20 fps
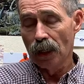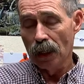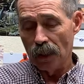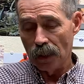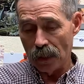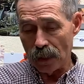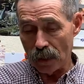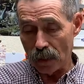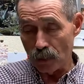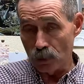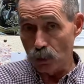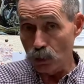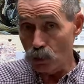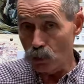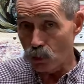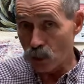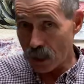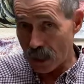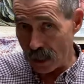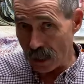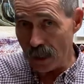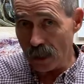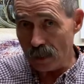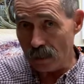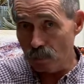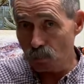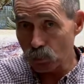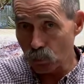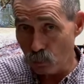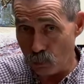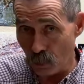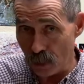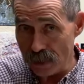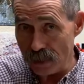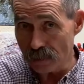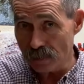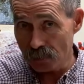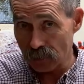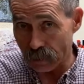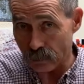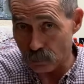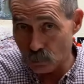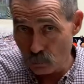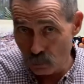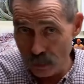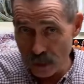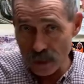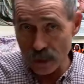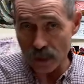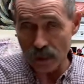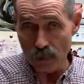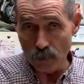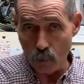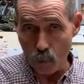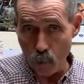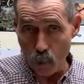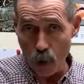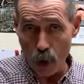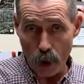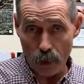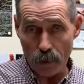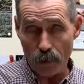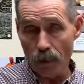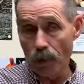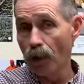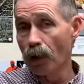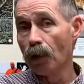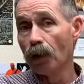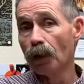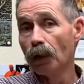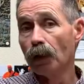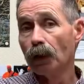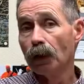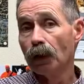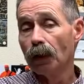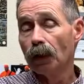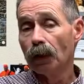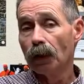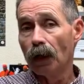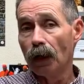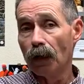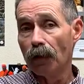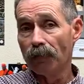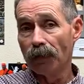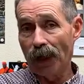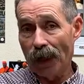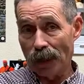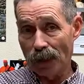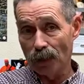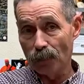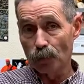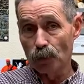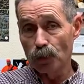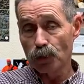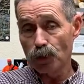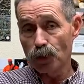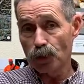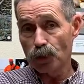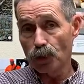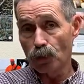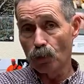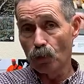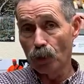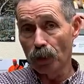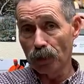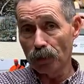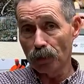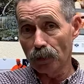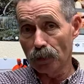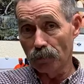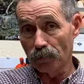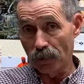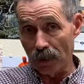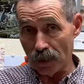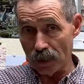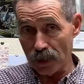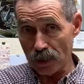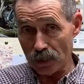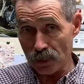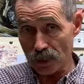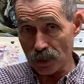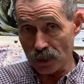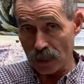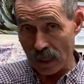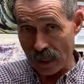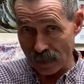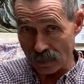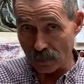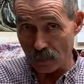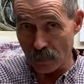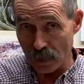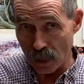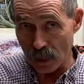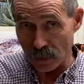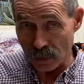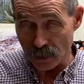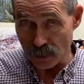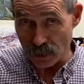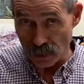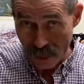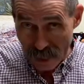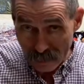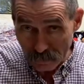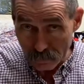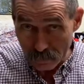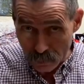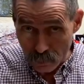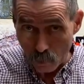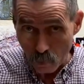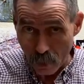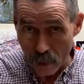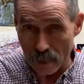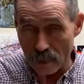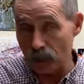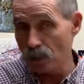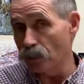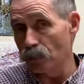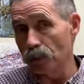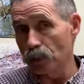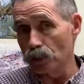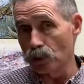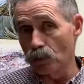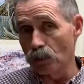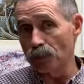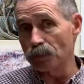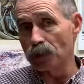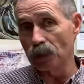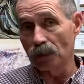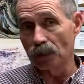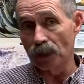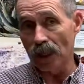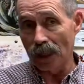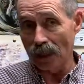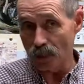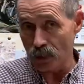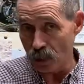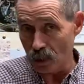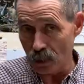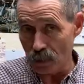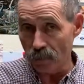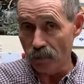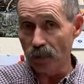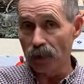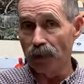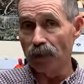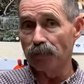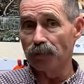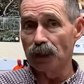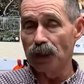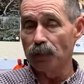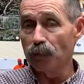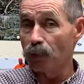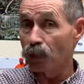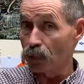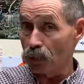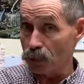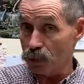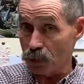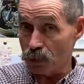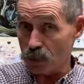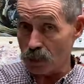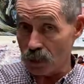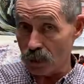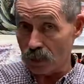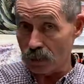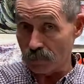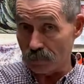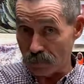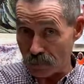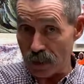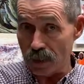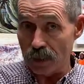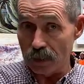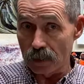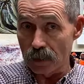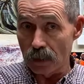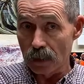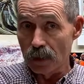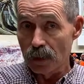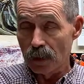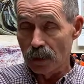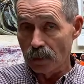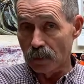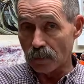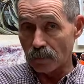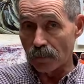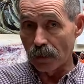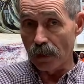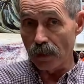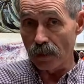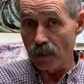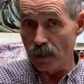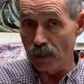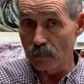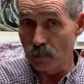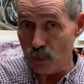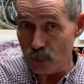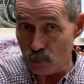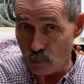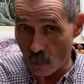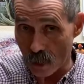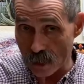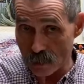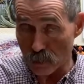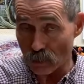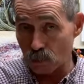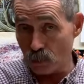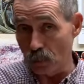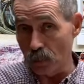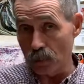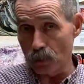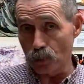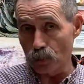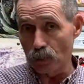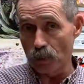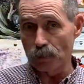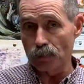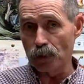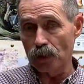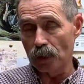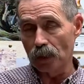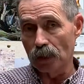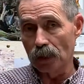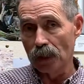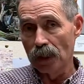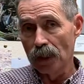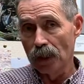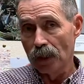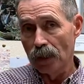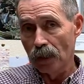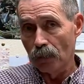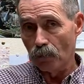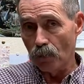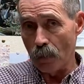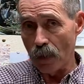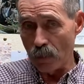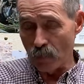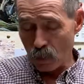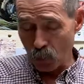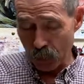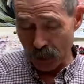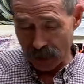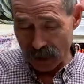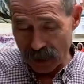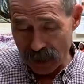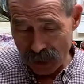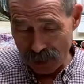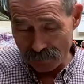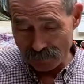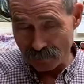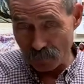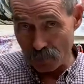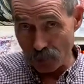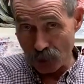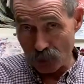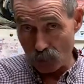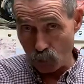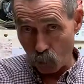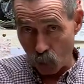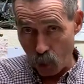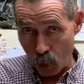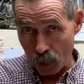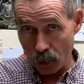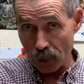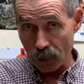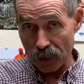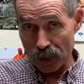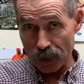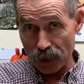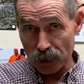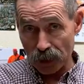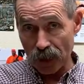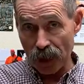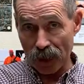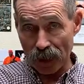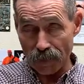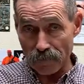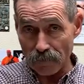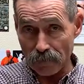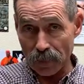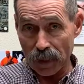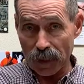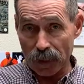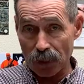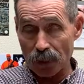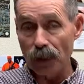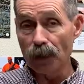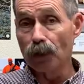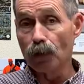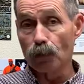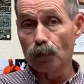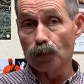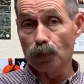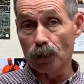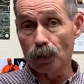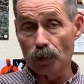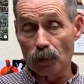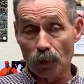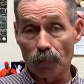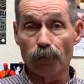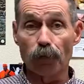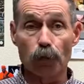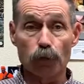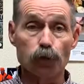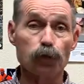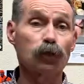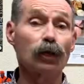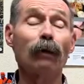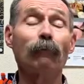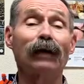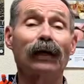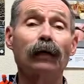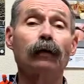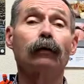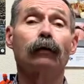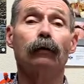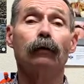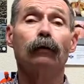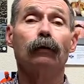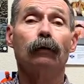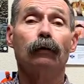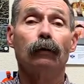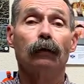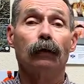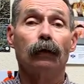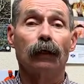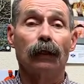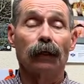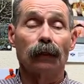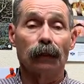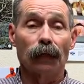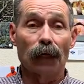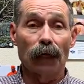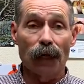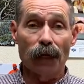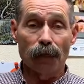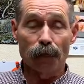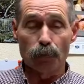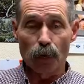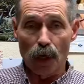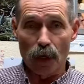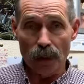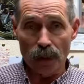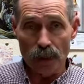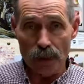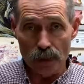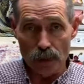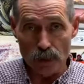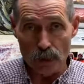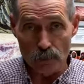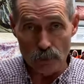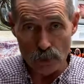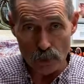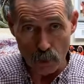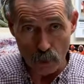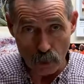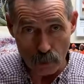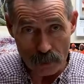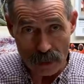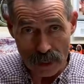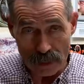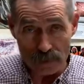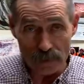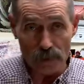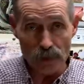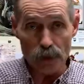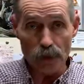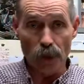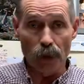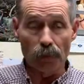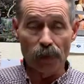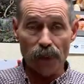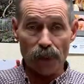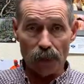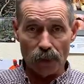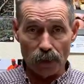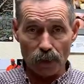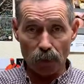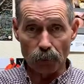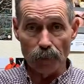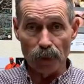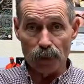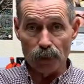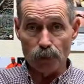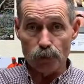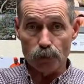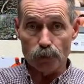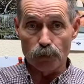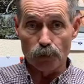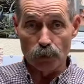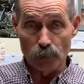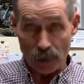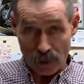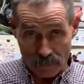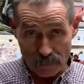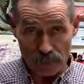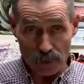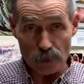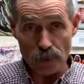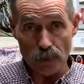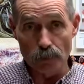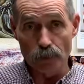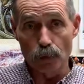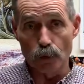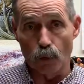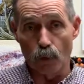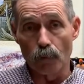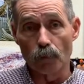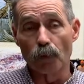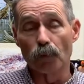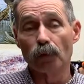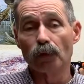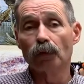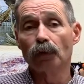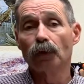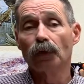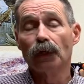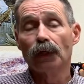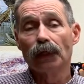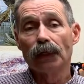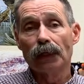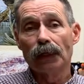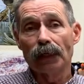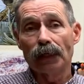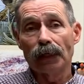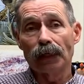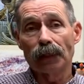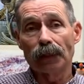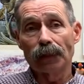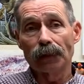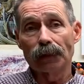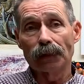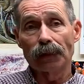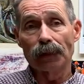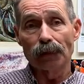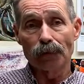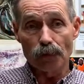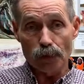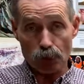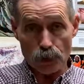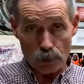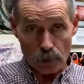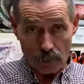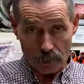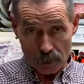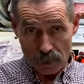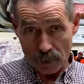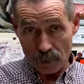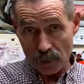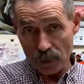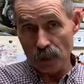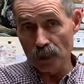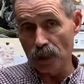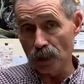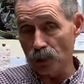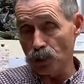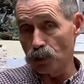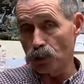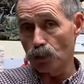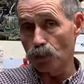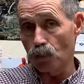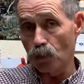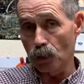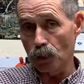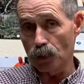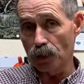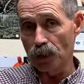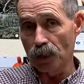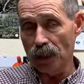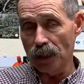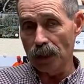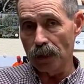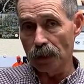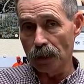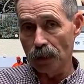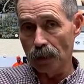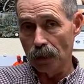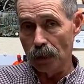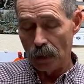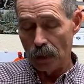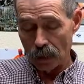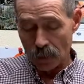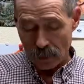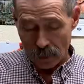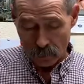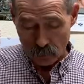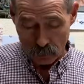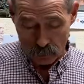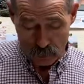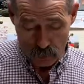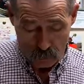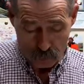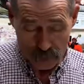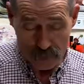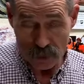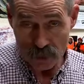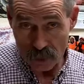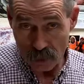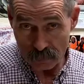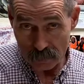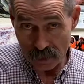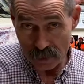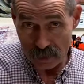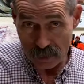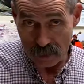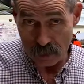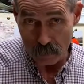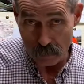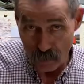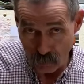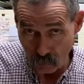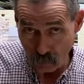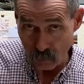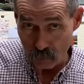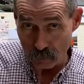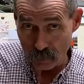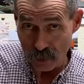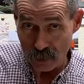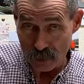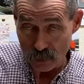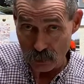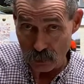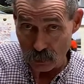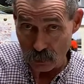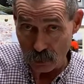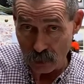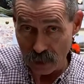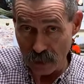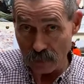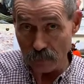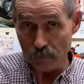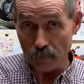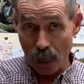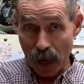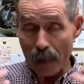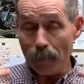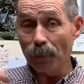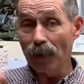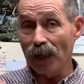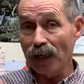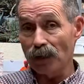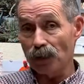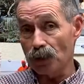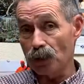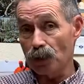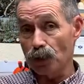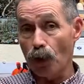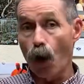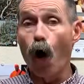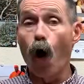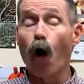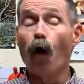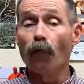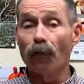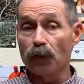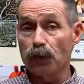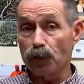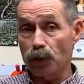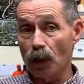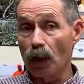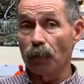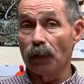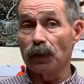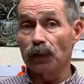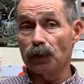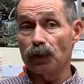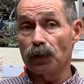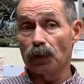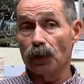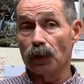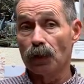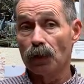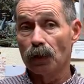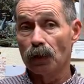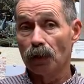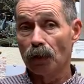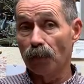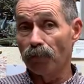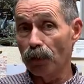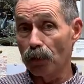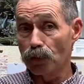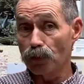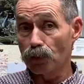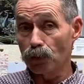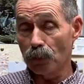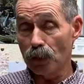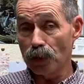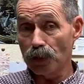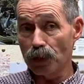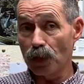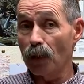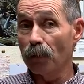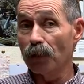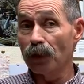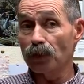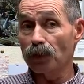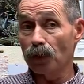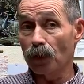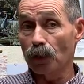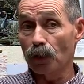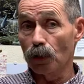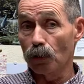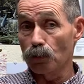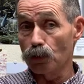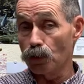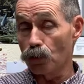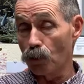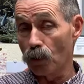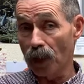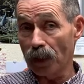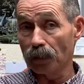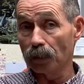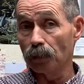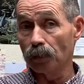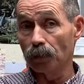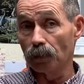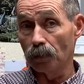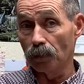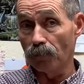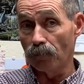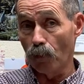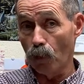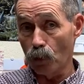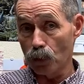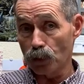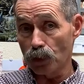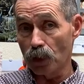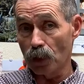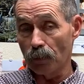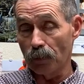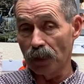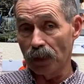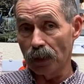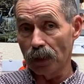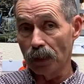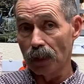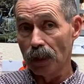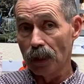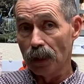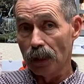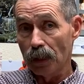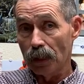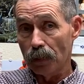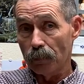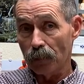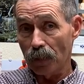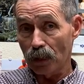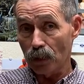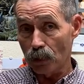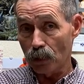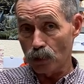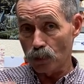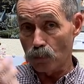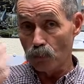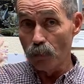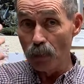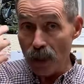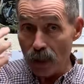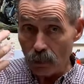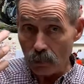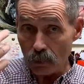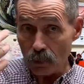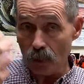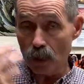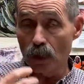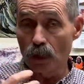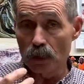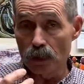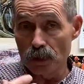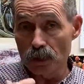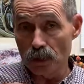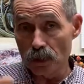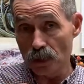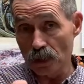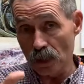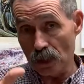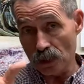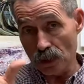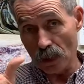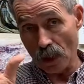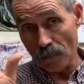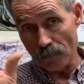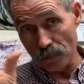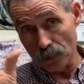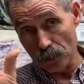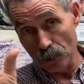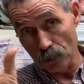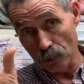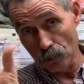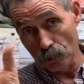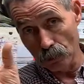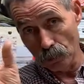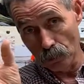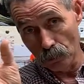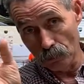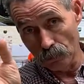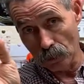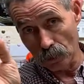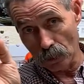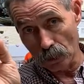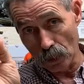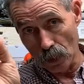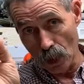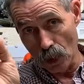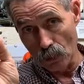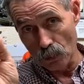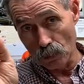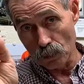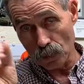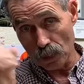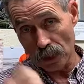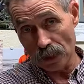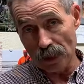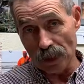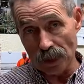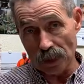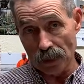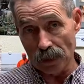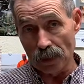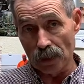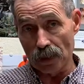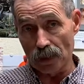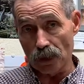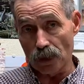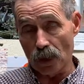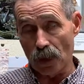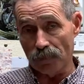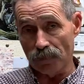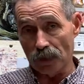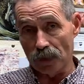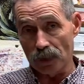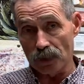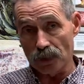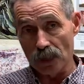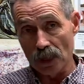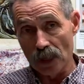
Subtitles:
Now, you can treat the drinking water of animals with various antibiotics. That requires a prescription. That is not a VFD because it's not feed. Your veterinarian must write you a prescription. Remember, when a calf drinks water, eats hay, feed, it goes into the first stomach. And that antibiotic is absorbed out of the stomach into the bloodstream if it's absorbable, and then distributed to the tissues where it's needed. When you put something in a milk replacer, it bypasses all the stomachs, the first 3 stomachs, and goes directly to the 4th stomach because milk causes the esophageal groove to close at the end of the esophagus,